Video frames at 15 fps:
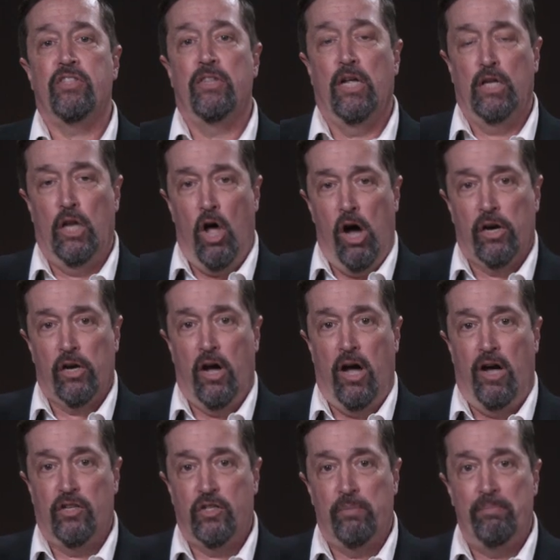the
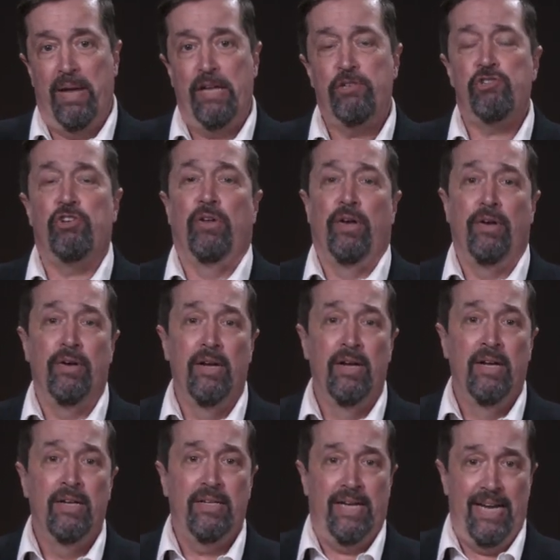logos mentioned
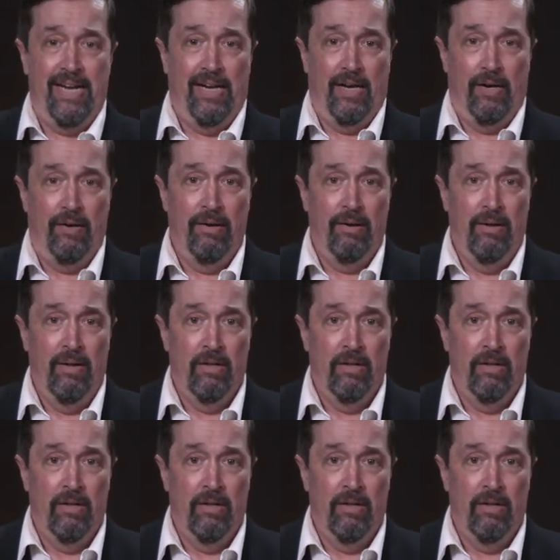in